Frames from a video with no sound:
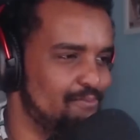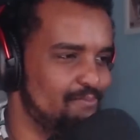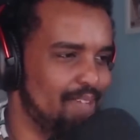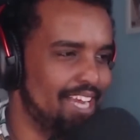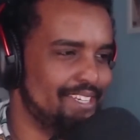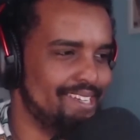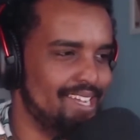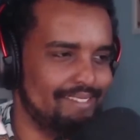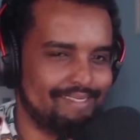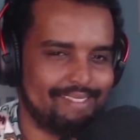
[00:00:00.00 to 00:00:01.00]
actually
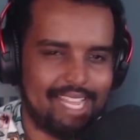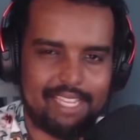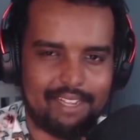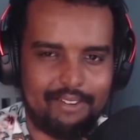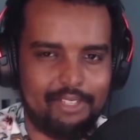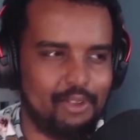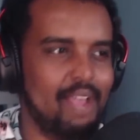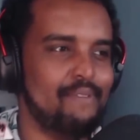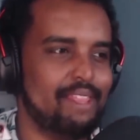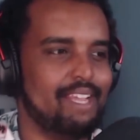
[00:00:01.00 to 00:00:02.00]
kind of like it a lot. It's got
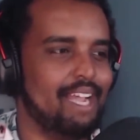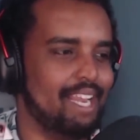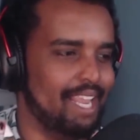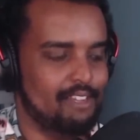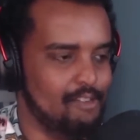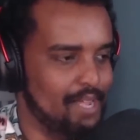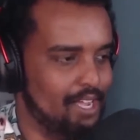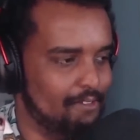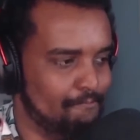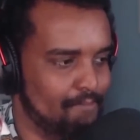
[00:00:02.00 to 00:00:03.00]
everything I like
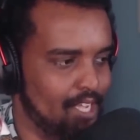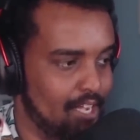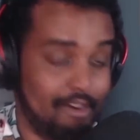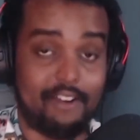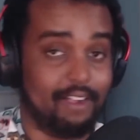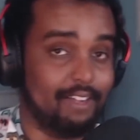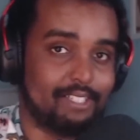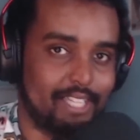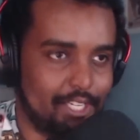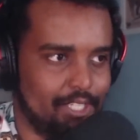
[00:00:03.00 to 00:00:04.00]
about uh, Mario Kart
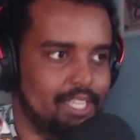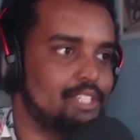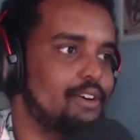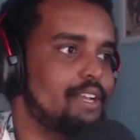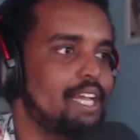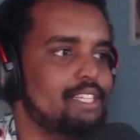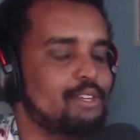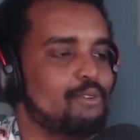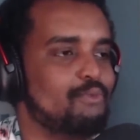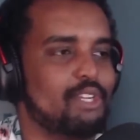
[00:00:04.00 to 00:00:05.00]
stages. It's got a nice
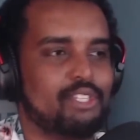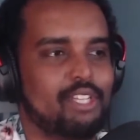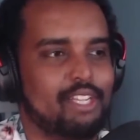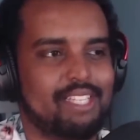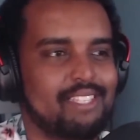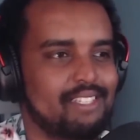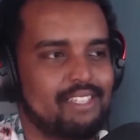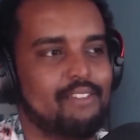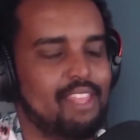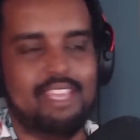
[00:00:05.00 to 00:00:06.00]
little risk,
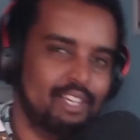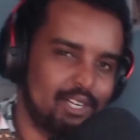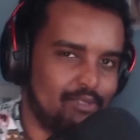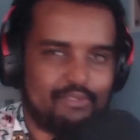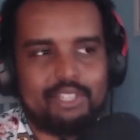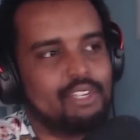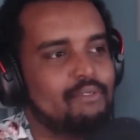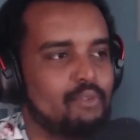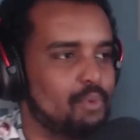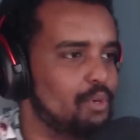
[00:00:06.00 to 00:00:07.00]
consistent theme of risk and
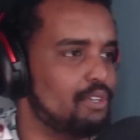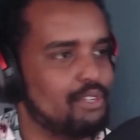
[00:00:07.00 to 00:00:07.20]
reward. So, for